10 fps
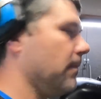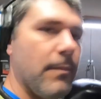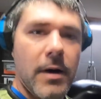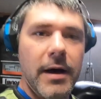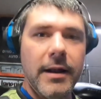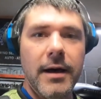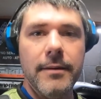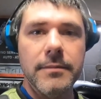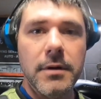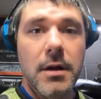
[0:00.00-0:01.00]
But
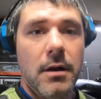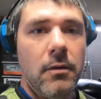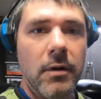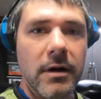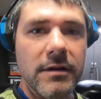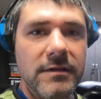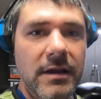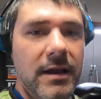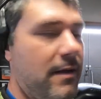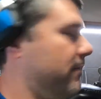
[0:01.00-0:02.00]
we're going to
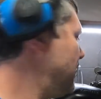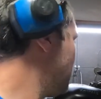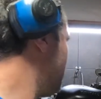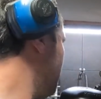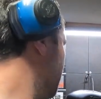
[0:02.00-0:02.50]
see. If anything,